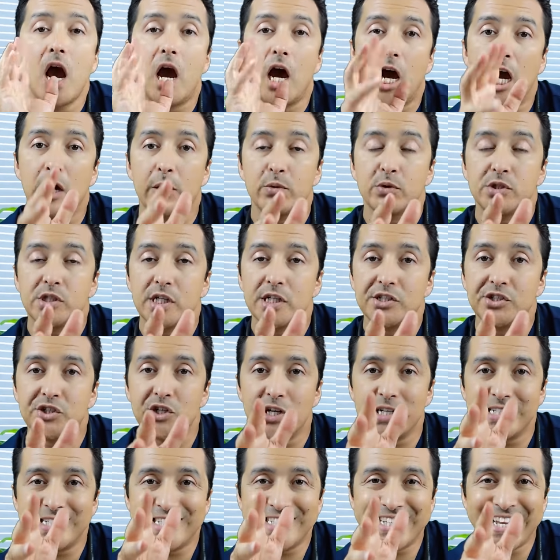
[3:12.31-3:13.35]
I would
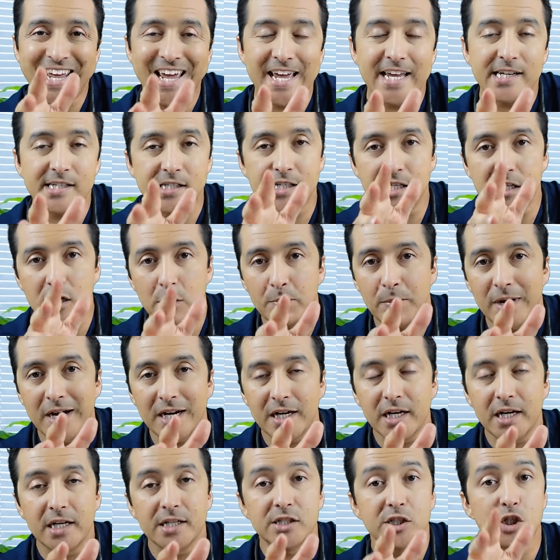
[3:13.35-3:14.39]
suggest testing the
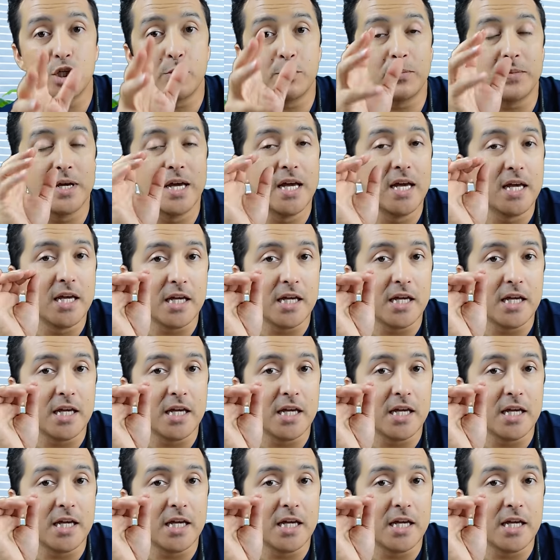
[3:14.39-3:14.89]
magnesium